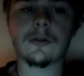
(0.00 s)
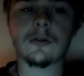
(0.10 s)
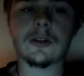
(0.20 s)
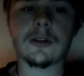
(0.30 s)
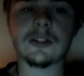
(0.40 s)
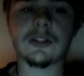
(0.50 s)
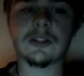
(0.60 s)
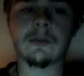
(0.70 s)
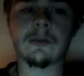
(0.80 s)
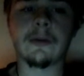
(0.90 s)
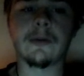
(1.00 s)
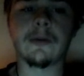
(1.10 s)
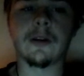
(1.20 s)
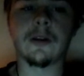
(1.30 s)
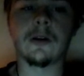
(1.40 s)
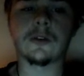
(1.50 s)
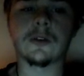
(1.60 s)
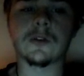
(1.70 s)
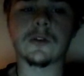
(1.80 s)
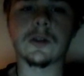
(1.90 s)
It's just going to be a very long
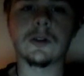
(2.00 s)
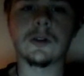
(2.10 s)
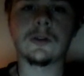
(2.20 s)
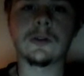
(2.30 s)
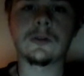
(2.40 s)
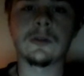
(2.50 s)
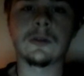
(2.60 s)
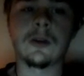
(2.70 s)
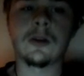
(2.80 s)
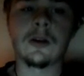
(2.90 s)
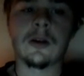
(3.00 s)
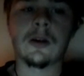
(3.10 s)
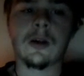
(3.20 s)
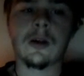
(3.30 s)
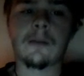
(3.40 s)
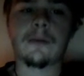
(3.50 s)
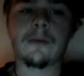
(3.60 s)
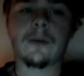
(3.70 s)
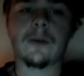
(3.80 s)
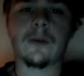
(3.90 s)
struggle,
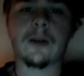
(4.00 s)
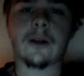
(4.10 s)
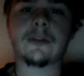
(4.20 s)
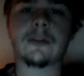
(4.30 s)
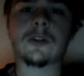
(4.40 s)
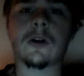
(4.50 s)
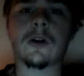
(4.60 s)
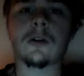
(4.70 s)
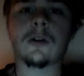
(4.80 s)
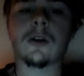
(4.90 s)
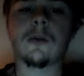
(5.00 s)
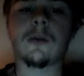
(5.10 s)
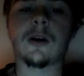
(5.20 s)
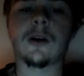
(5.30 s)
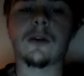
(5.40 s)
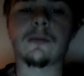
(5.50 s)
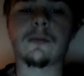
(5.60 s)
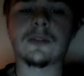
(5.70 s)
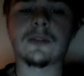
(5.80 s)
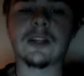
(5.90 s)
but we got to be strong, and we got to
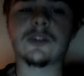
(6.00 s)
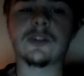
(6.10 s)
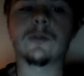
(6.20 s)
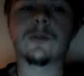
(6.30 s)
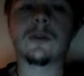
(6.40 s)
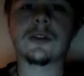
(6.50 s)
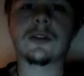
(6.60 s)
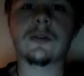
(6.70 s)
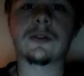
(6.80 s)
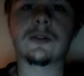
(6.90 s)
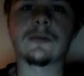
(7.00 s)
stay true to ourselves.